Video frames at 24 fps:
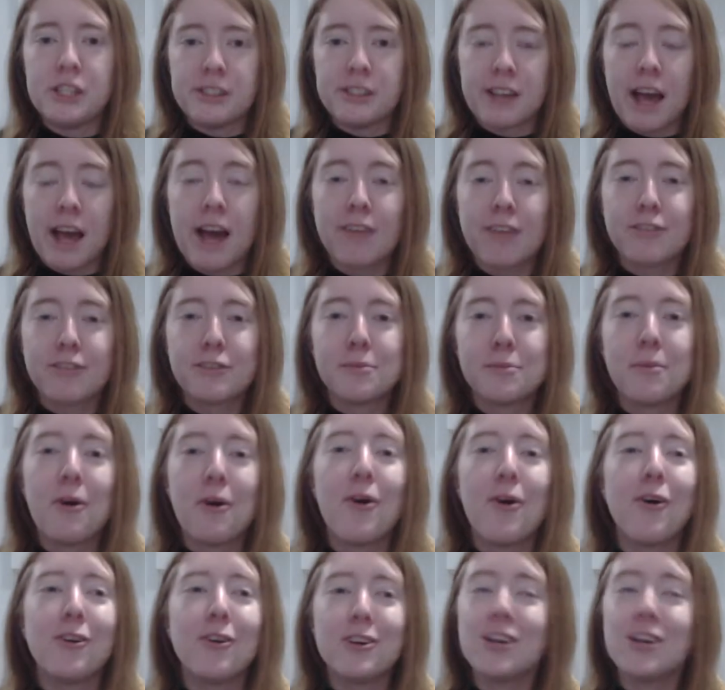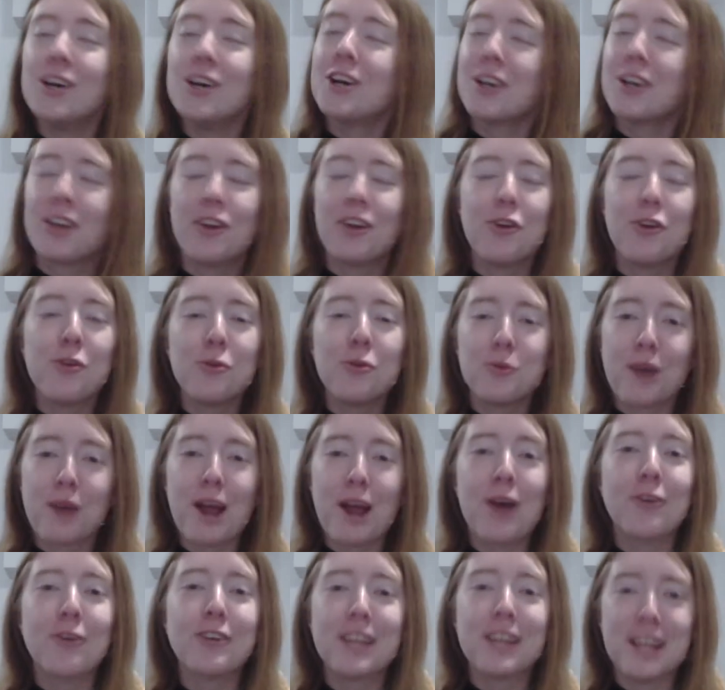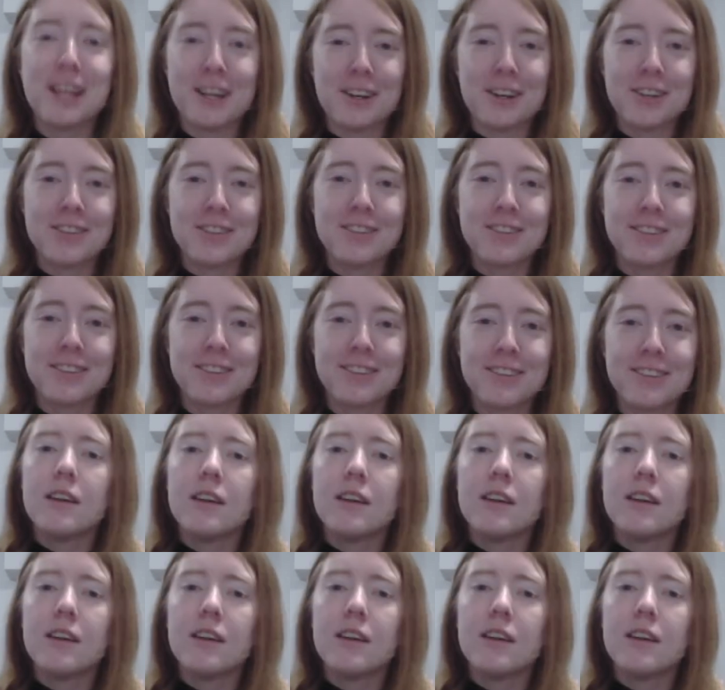have small, cute round ears.